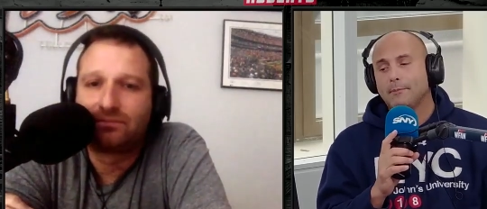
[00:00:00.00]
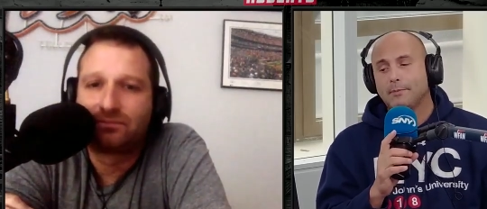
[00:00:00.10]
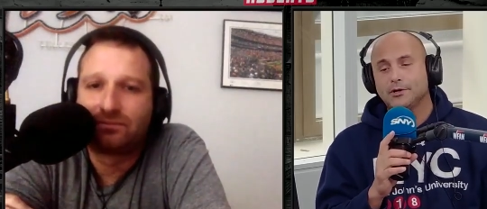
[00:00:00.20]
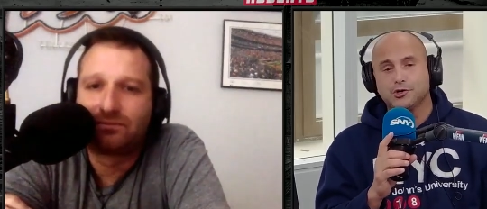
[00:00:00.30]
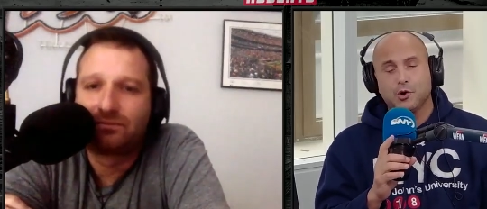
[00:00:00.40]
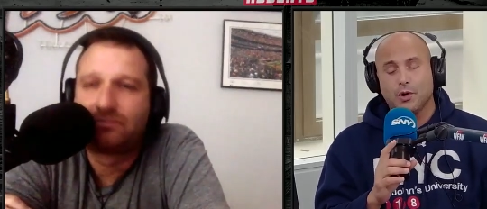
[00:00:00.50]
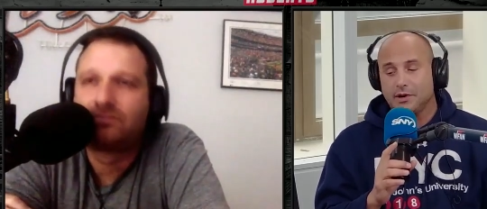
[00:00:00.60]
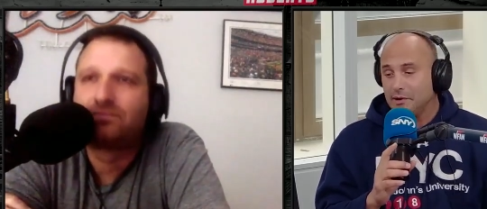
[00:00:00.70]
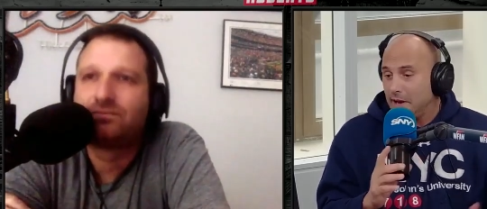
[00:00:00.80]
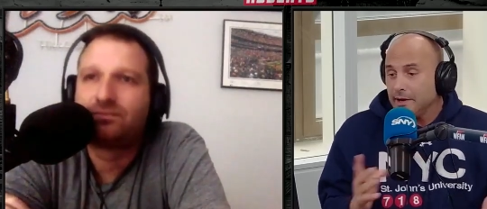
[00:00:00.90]
Speaker 1: be short,
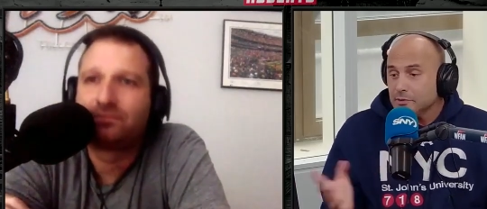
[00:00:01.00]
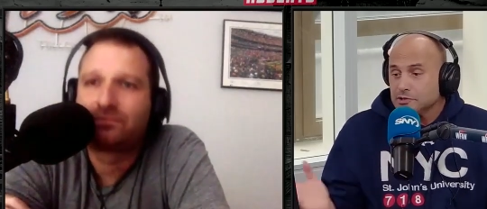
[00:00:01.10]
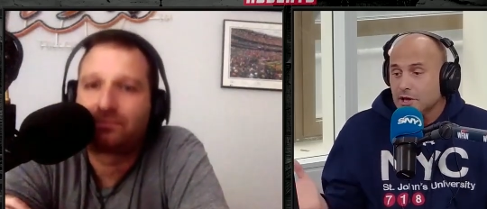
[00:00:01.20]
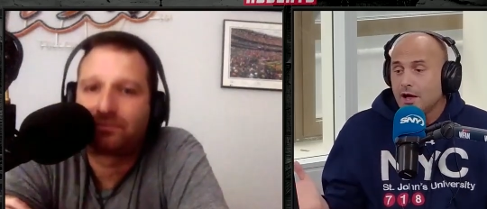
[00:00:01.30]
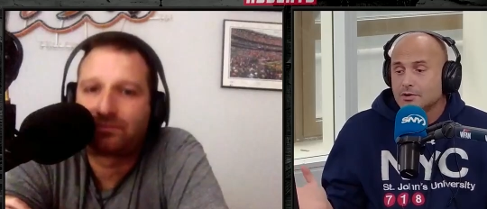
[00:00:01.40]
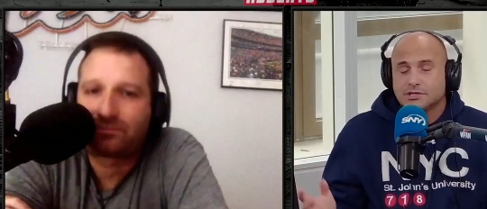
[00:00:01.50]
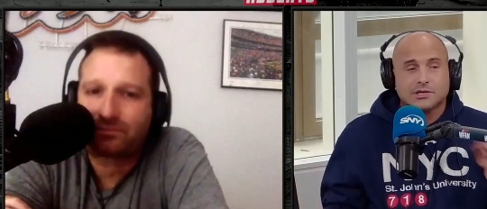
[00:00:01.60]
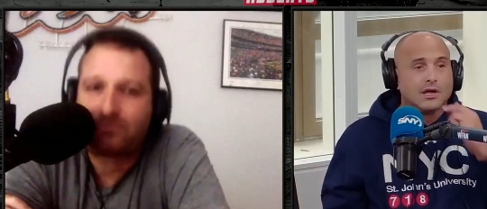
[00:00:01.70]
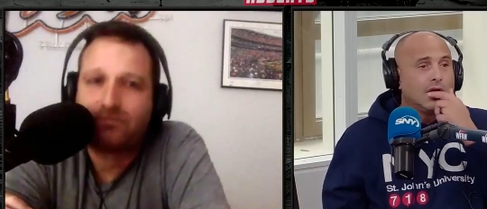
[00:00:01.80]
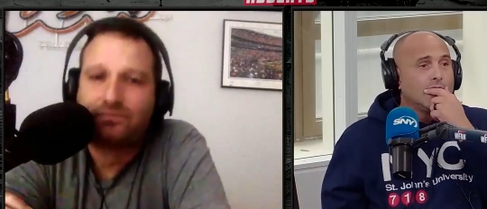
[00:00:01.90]
and it was close.
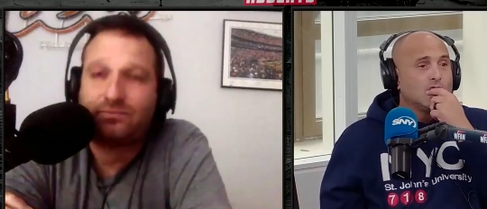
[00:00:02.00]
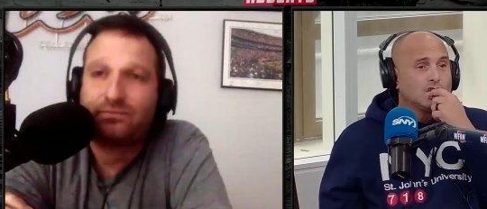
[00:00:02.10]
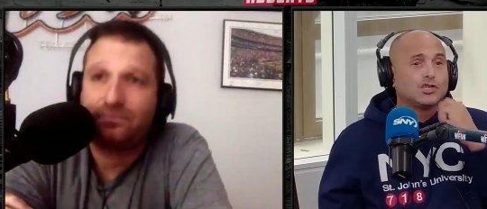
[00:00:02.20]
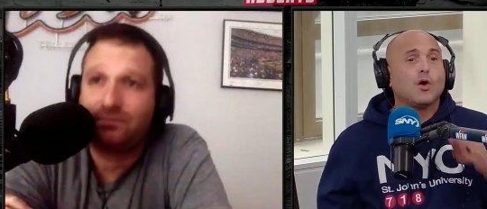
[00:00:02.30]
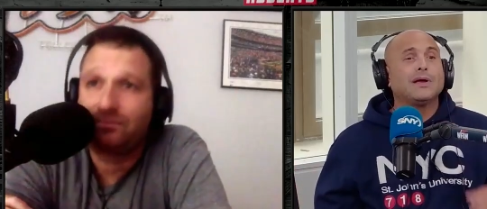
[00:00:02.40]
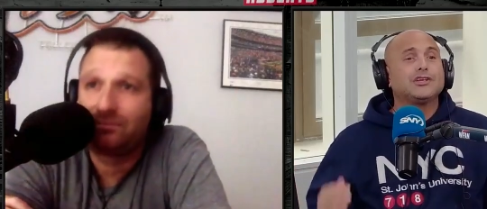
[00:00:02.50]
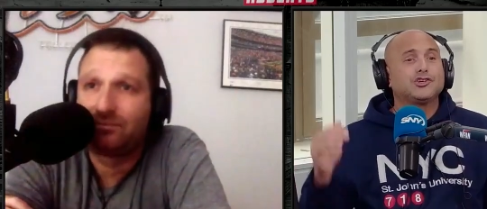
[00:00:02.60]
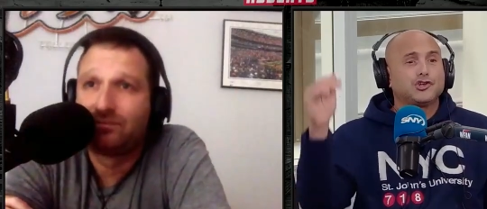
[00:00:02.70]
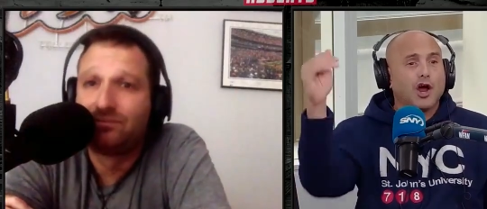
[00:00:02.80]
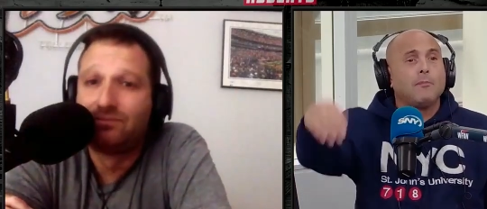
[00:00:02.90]
So he
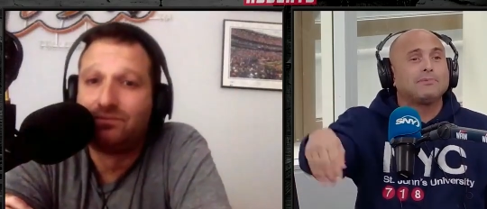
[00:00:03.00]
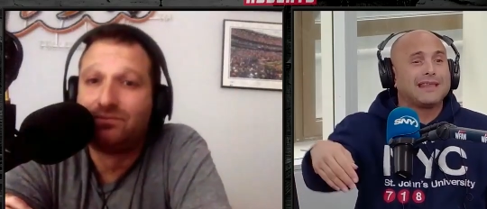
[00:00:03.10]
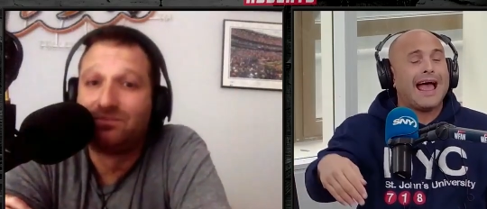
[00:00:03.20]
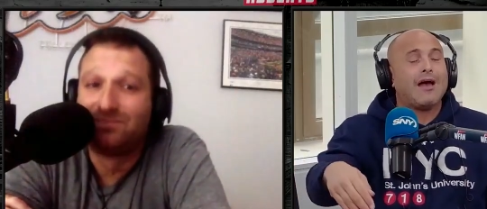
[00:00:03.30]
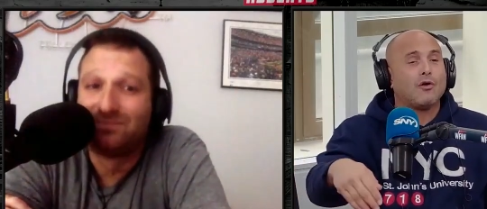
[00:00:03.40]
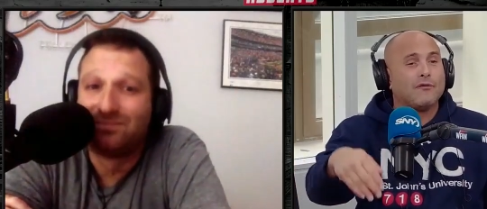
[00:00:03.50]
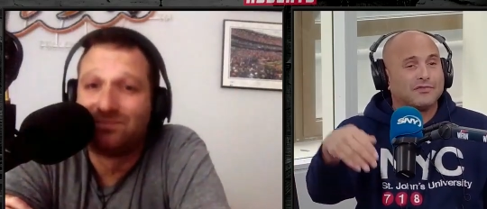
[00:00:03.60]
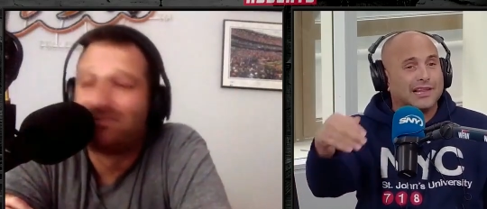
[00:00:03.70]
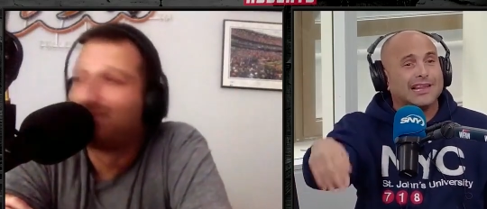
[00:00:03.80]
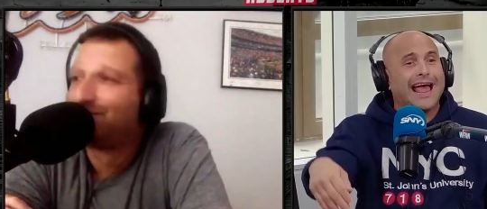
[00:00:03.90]
jumped down off
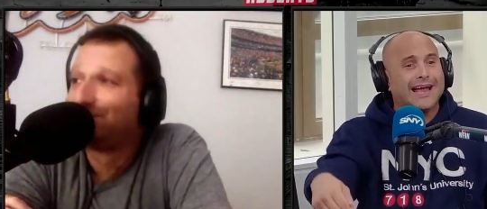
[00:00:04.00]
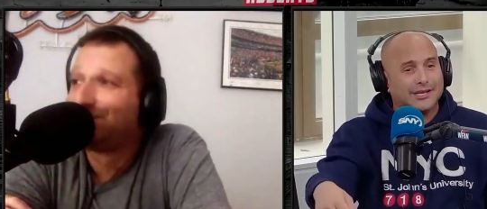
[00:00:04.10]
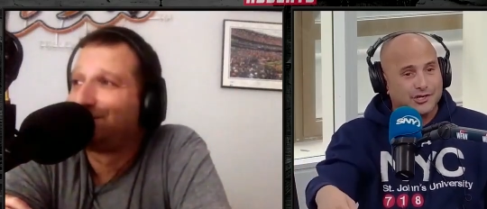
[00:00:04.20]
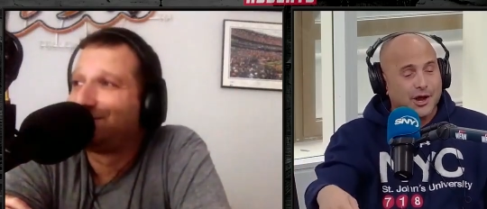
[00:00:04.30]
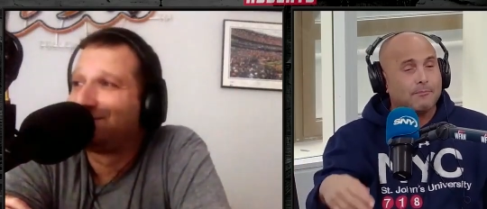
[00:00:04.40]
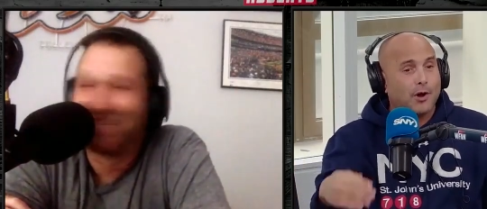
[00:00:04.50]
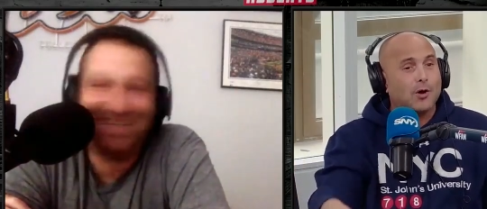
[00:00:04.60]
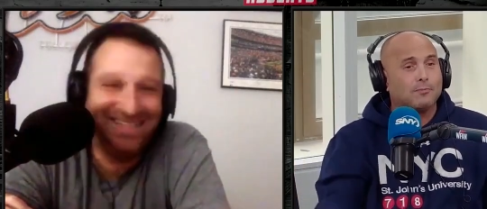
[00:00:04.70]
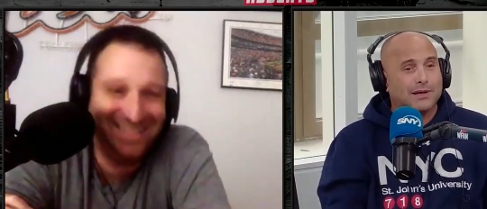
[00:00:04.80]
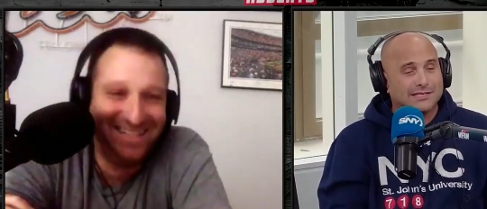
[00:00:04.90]
the ledge on
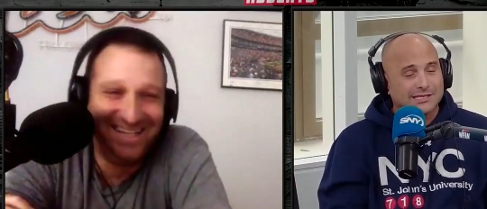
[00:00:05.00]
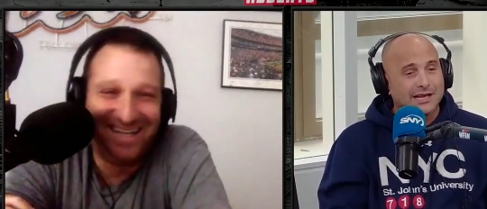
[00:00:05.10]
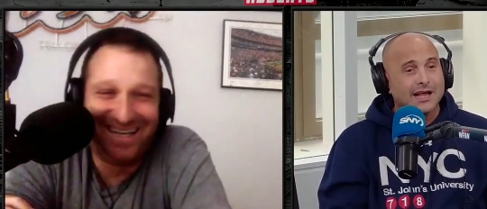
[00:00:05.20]
purpose,